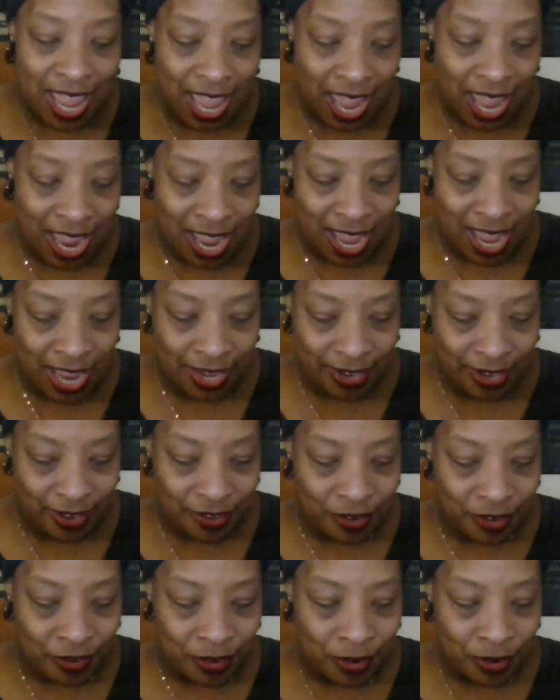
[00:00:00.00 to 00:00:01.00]
And
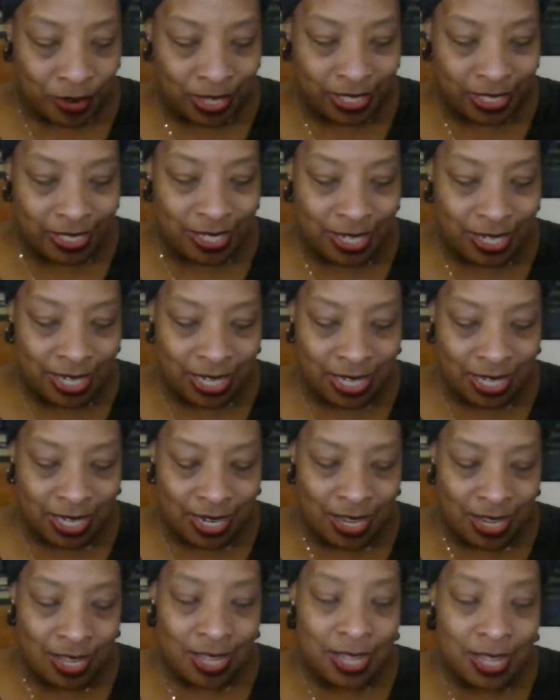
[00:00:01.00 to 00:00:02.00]
you're going to
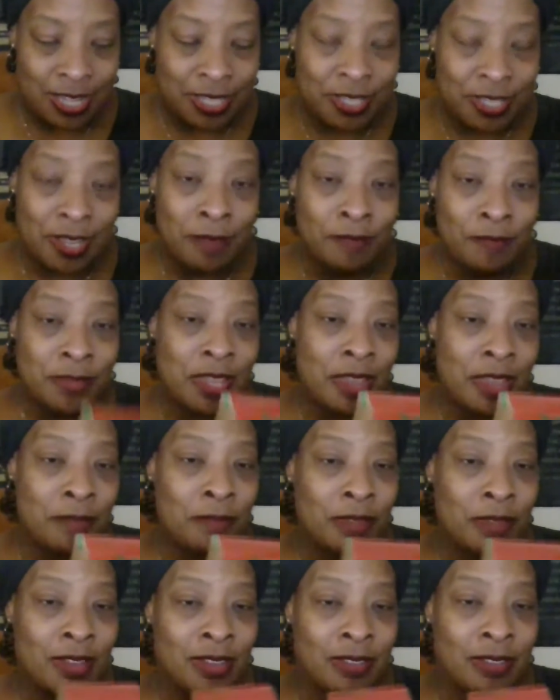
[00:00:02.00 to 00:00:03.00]
need some type
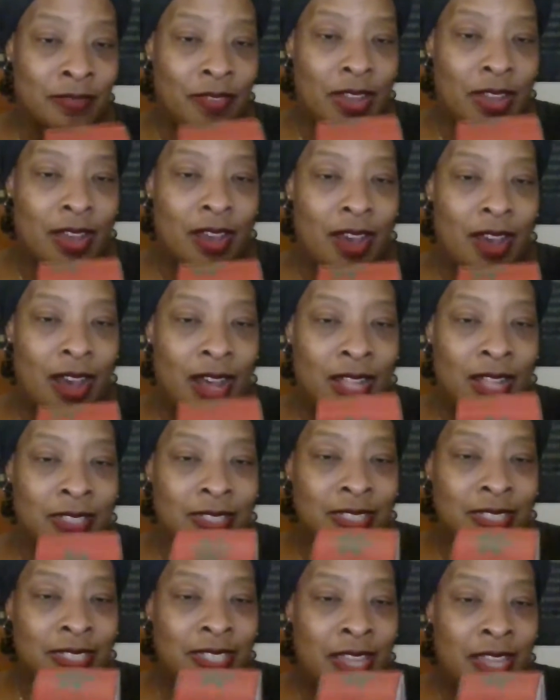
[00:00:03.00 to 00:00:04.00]
of
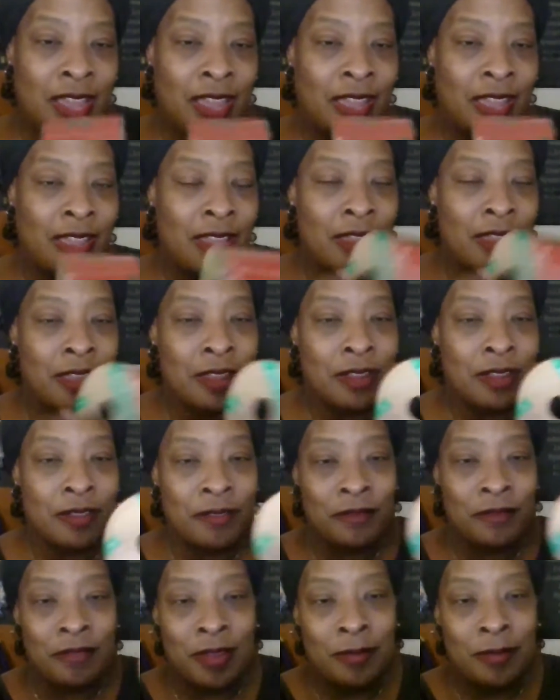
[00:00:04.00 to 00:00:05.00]
holiday
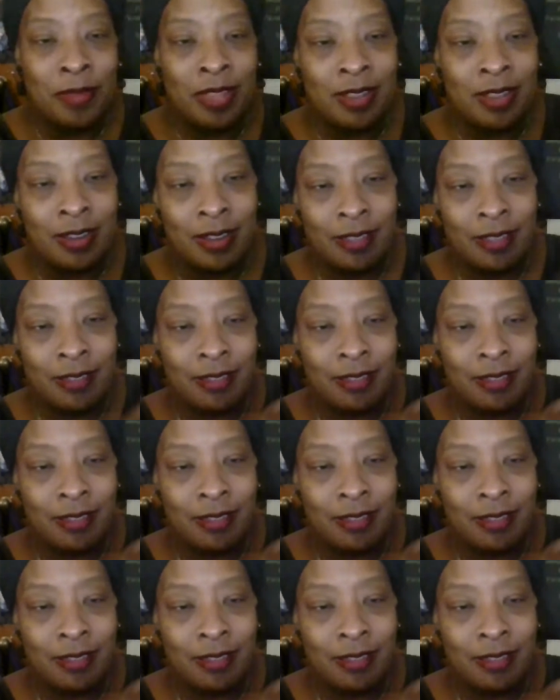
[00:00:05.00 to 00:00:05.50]
ribbon.